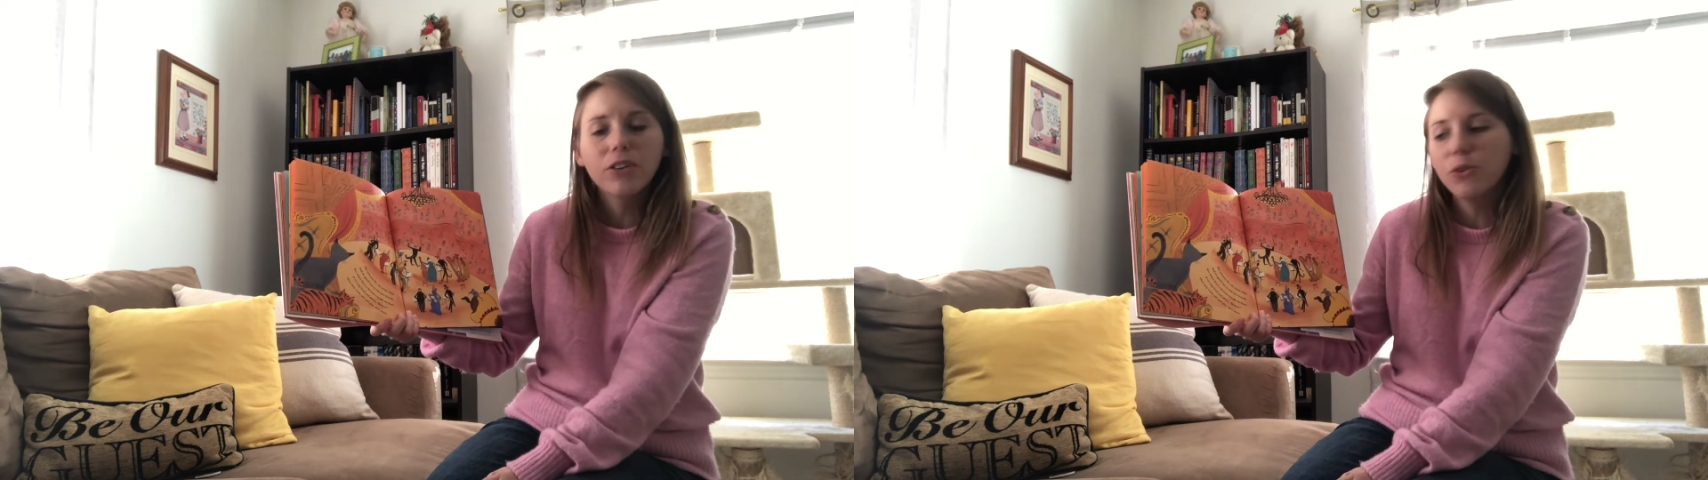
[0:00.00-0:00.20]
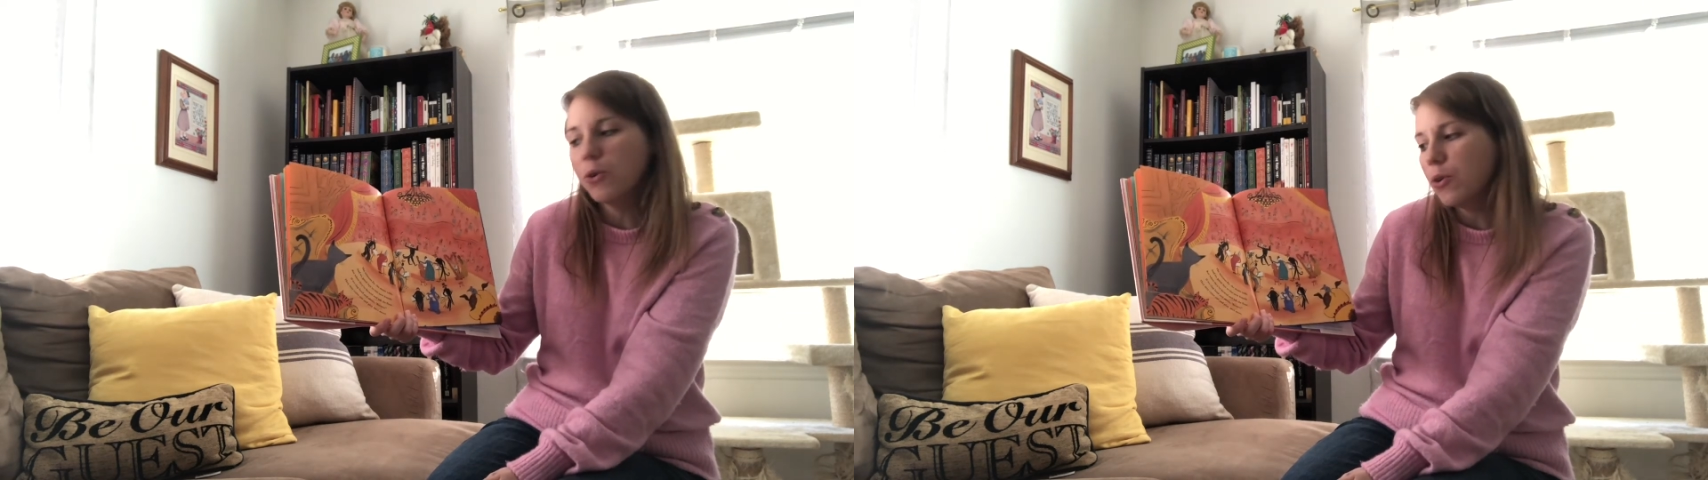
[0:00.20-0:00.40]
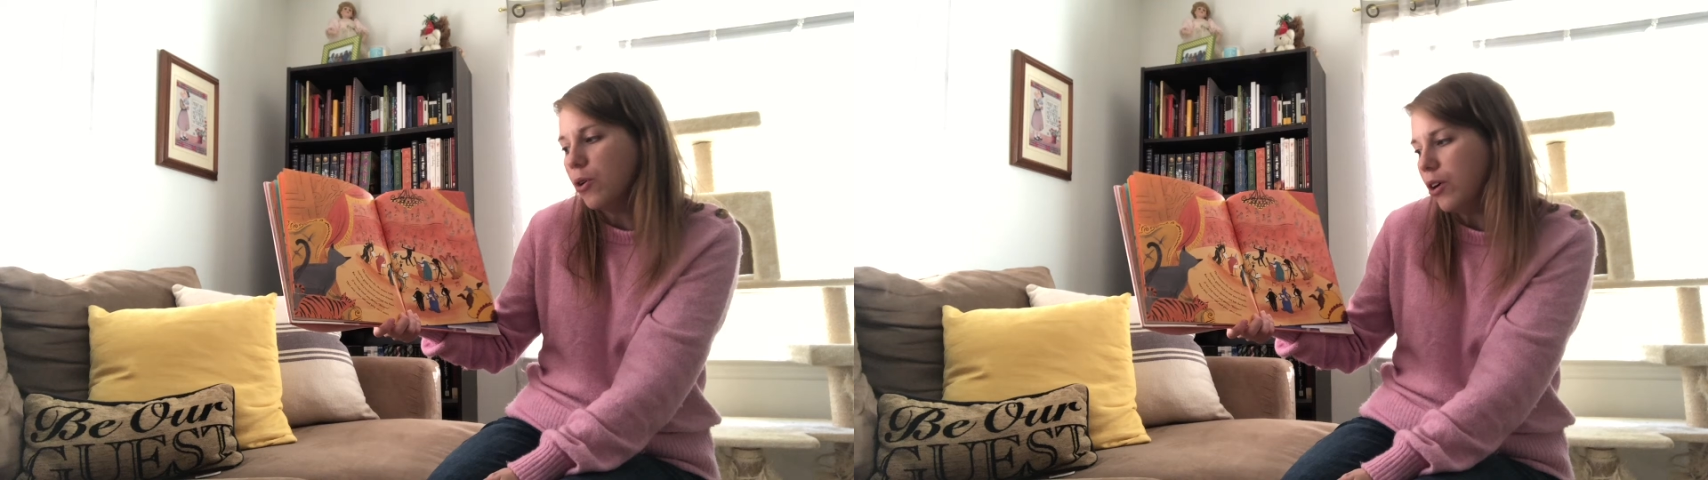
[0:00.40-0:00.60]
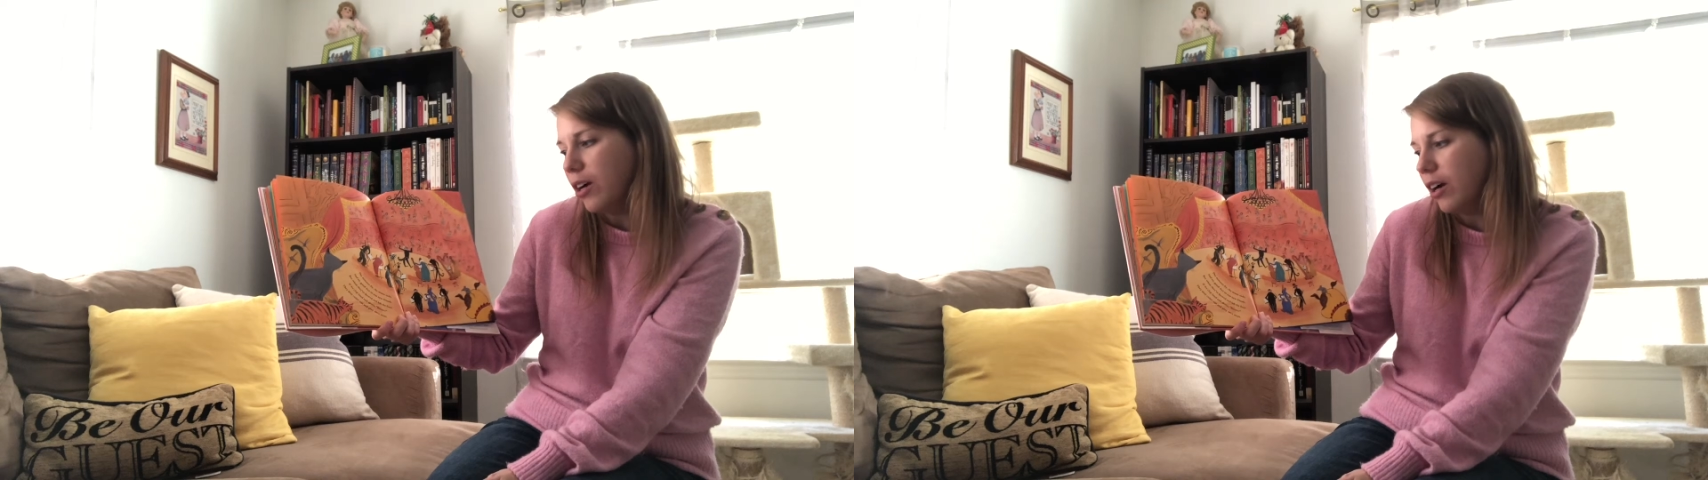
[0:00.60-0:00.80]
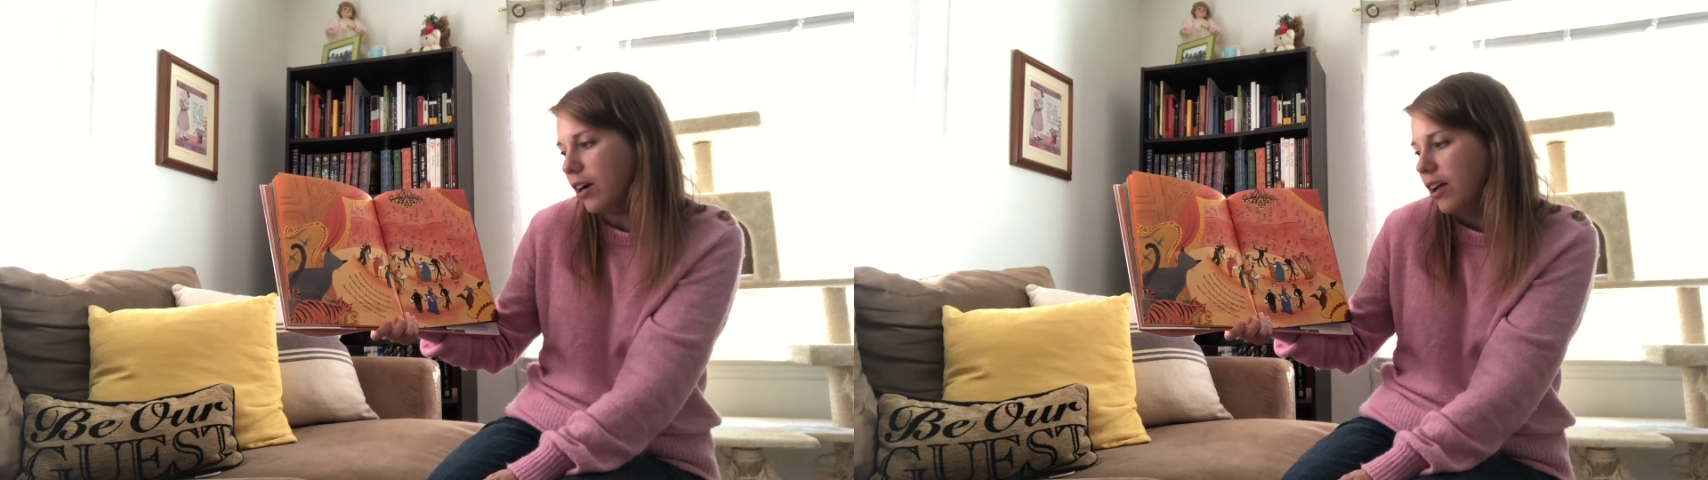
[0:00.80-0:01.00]

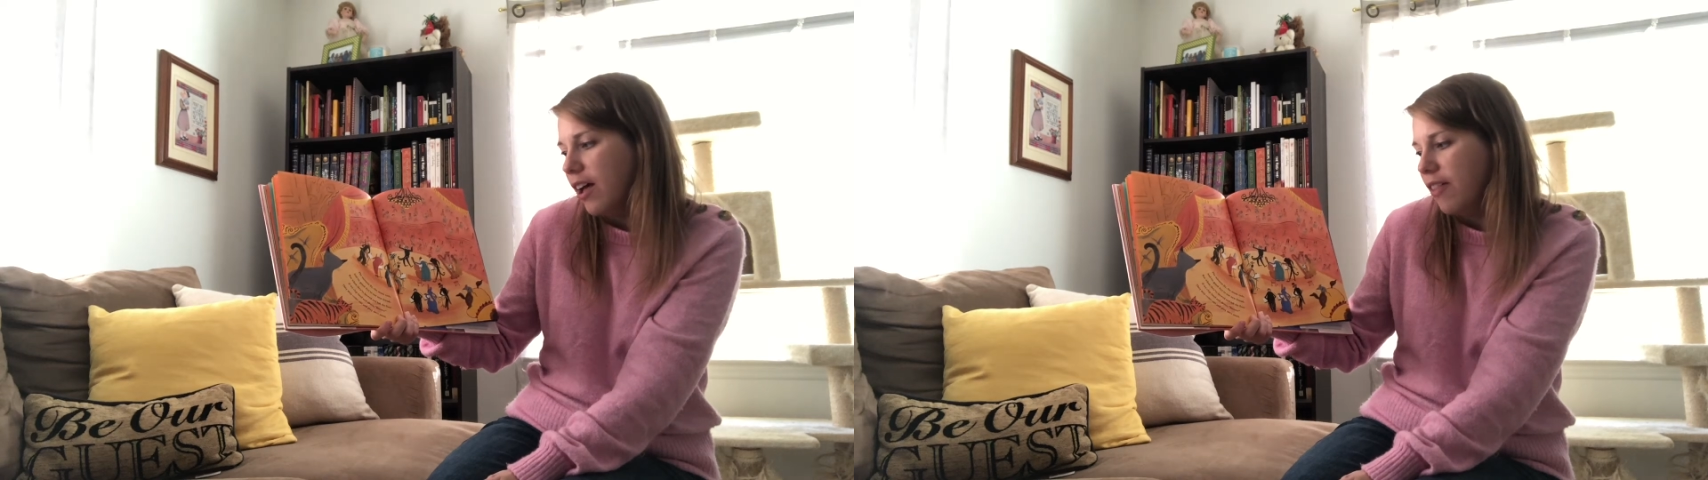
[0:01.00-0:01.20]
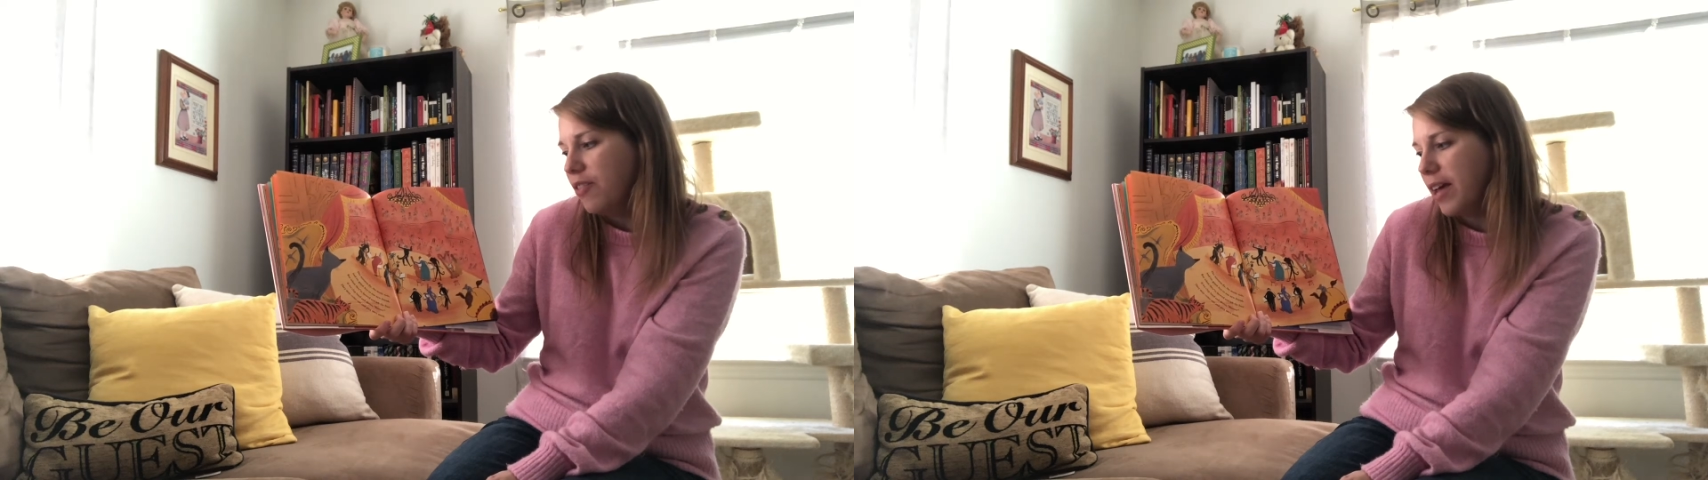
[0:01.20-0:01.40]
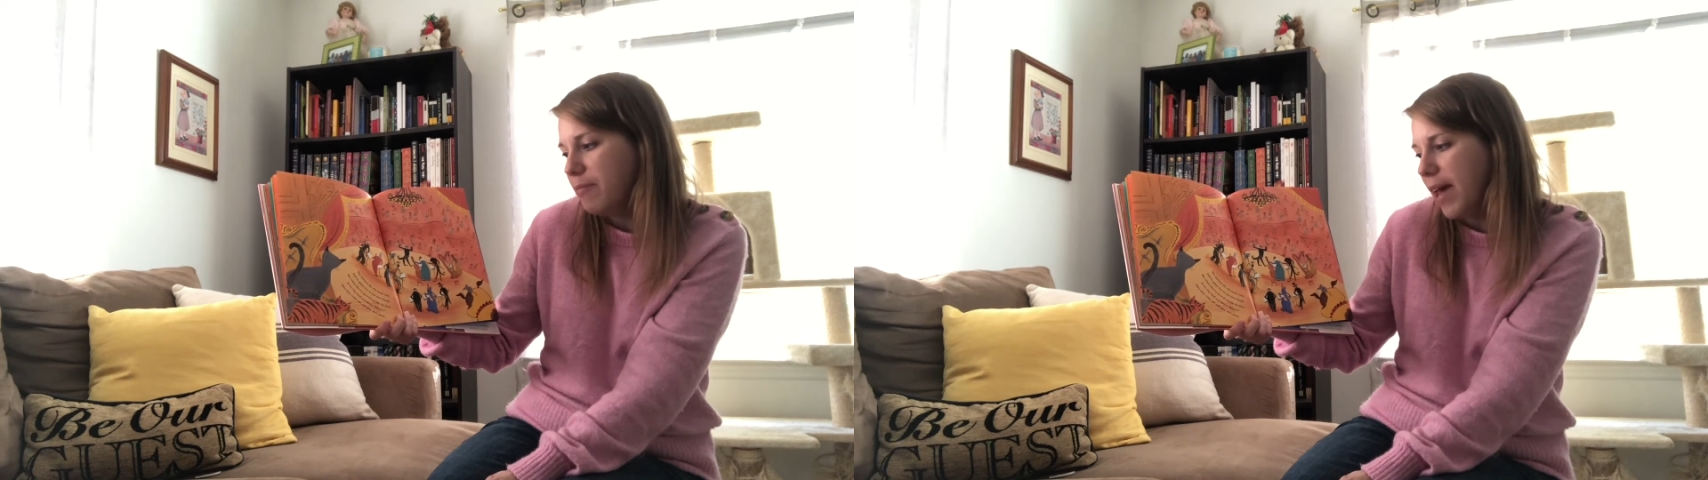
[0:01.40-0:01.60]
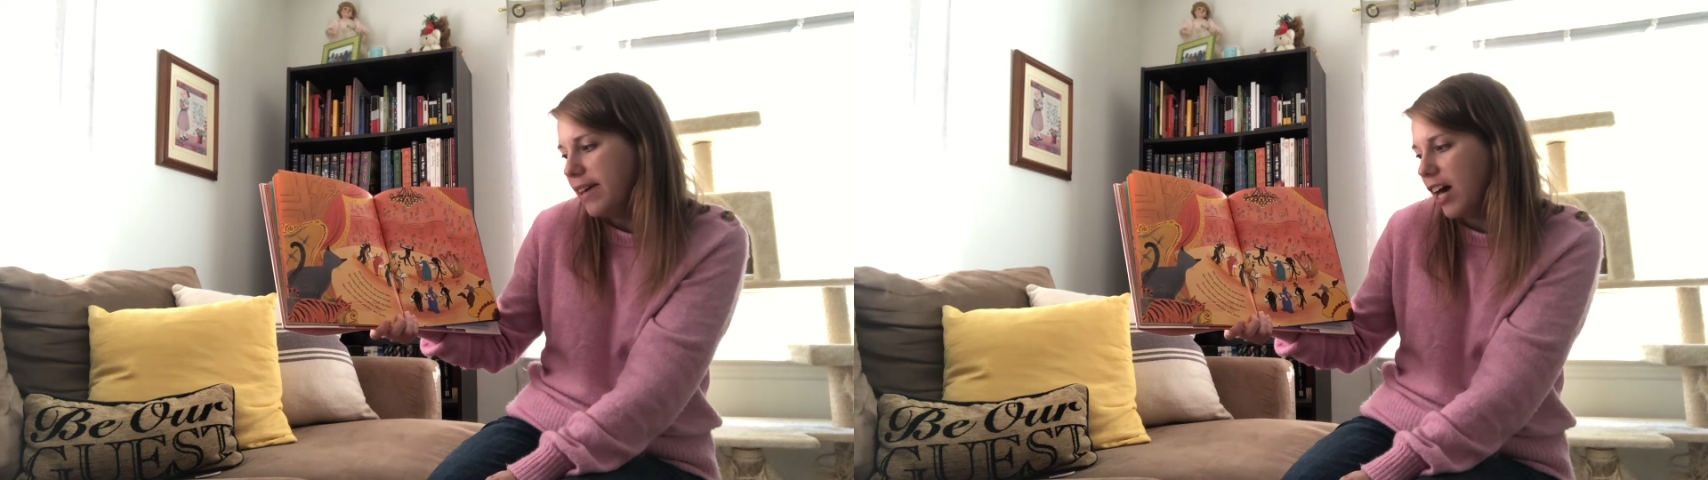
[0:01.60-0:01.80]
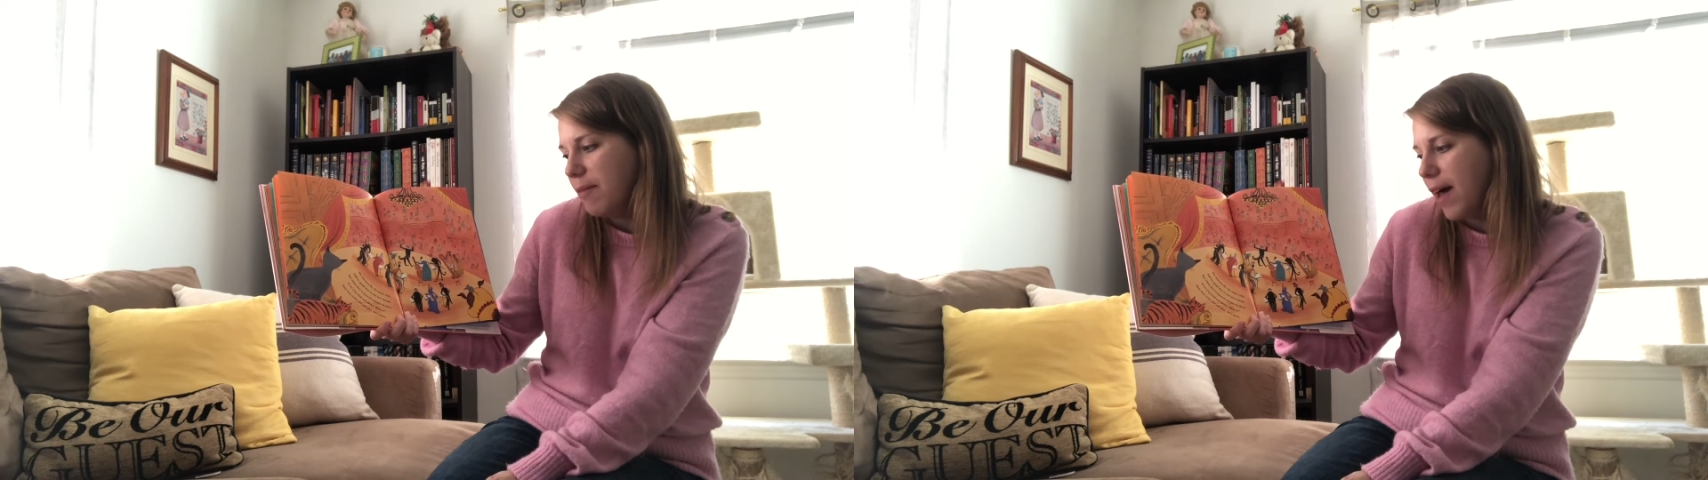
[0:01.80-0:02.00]
encore, they may
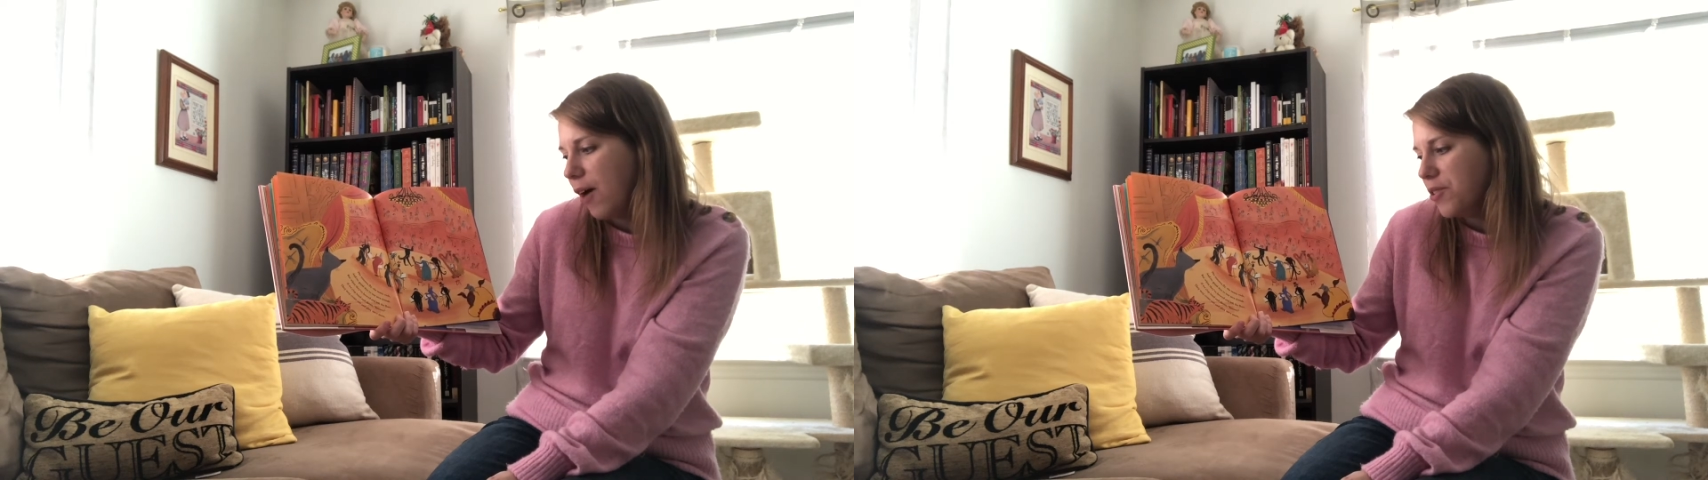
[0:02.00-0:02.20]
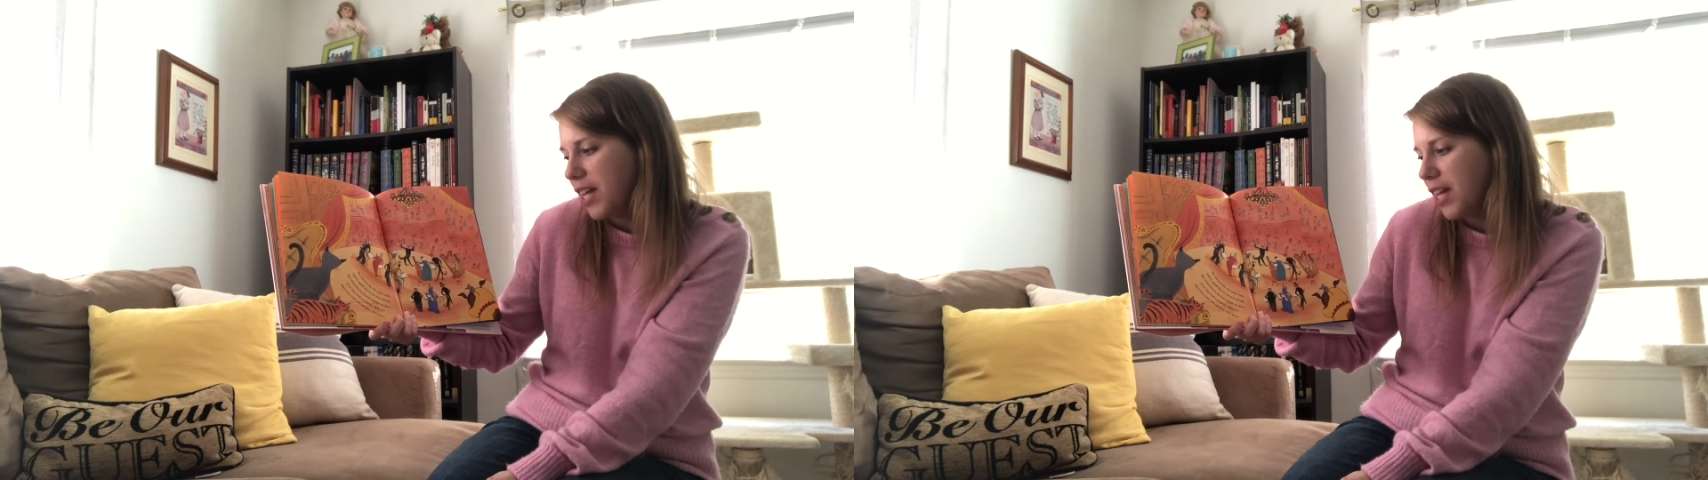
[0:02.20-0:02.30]
come out